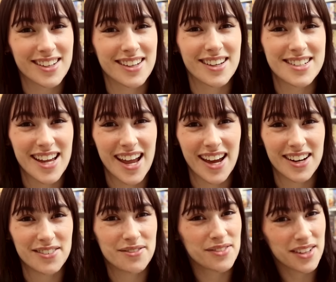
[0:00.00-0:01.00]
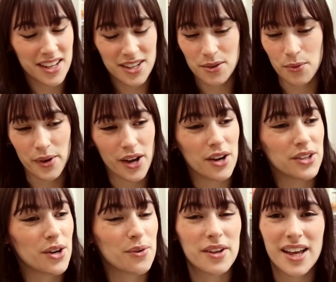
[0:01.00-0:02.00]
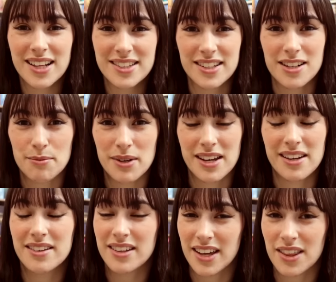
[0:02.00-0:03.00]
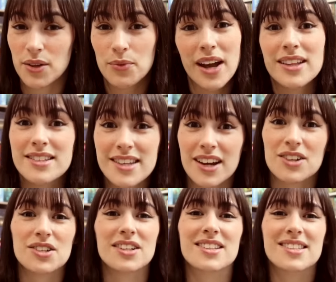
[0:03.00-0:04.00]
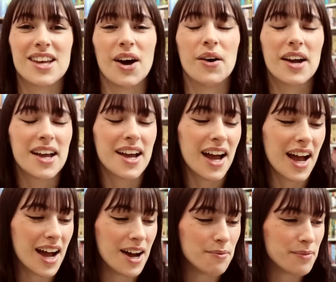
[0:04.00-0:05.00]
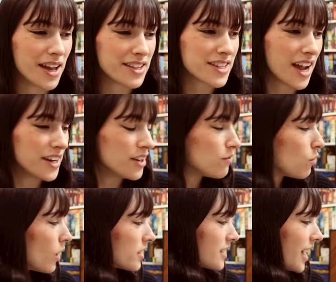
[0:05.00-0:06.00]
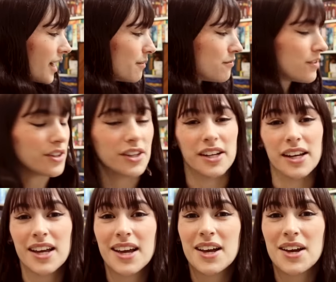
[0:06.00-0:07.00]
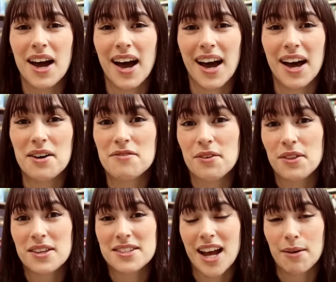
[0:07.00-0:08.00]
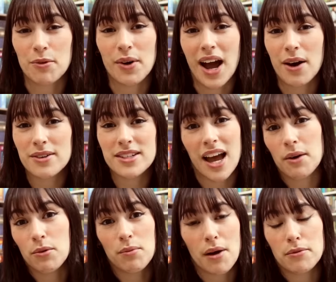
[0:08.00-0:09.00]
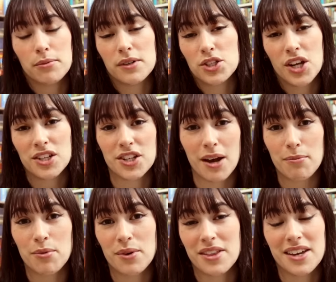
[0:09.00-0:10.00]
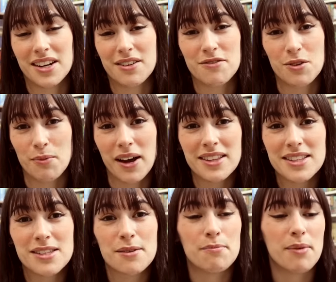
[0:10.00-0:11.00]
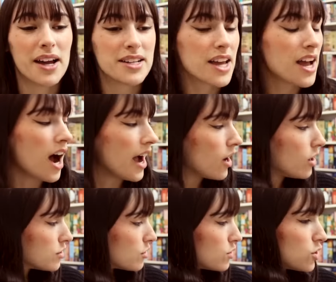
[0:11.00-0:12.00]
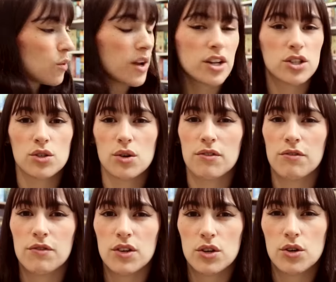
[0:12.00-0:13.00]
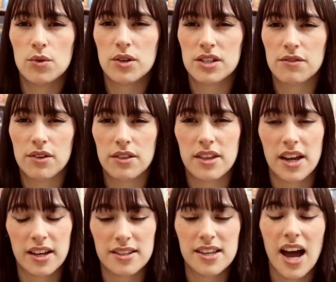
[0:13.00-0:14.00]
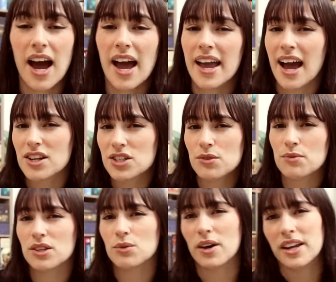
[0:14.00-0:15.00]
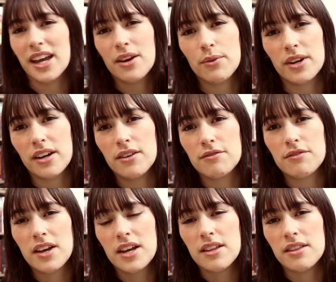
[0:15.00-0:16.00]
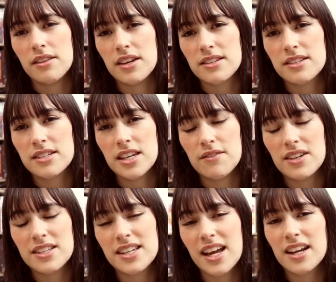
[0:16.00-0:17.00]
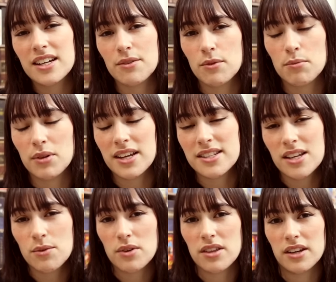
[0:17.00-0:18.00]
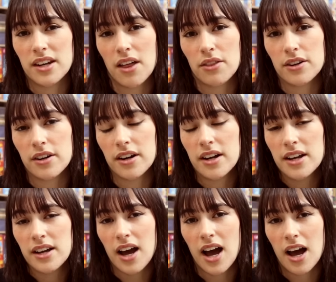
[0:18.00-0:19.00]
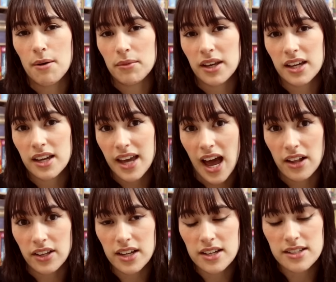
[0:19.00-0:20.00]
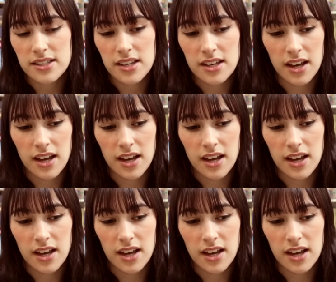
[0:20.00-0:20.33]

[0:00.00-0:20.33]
Catan. We all know where that's going to be, in the red section. So that's kind of what I'm feeling for this time around. I will probably change it up within a few months, but I also do want to do a few different things. I actually really want to get rid of this TV stand and replace it with another like Kallax.